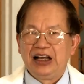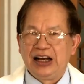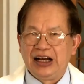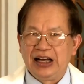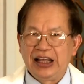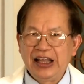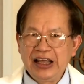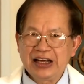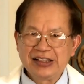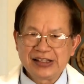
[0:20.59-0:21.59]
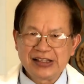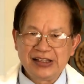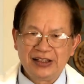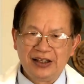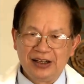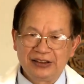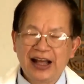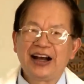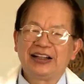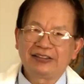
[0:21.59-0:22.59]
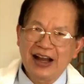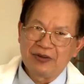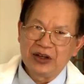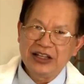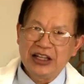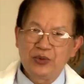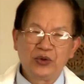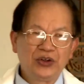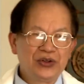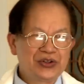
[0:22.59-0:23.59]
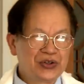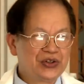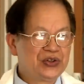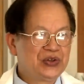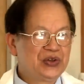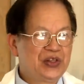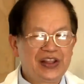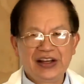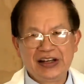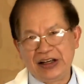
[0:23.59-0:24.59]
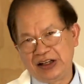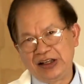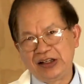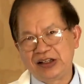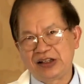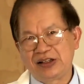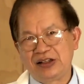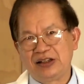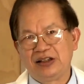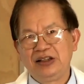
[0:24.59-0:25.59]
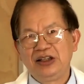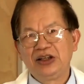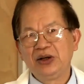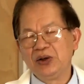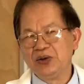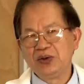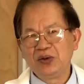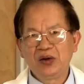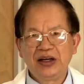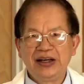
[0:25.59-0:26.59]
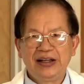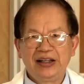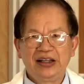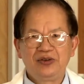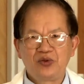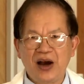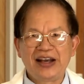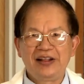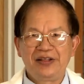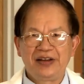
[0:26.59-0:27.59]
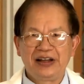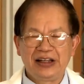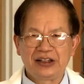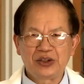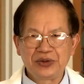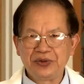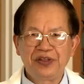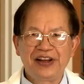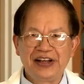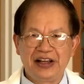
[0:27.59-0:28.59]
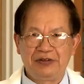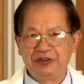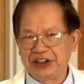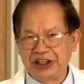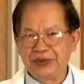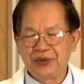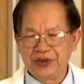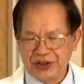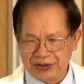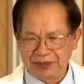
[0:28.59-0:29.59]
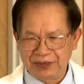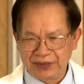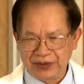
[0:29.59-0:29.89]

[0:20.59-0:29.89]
Uh, he consider that Darwin evolution theory is uh, only right theory, true theory for the evolution.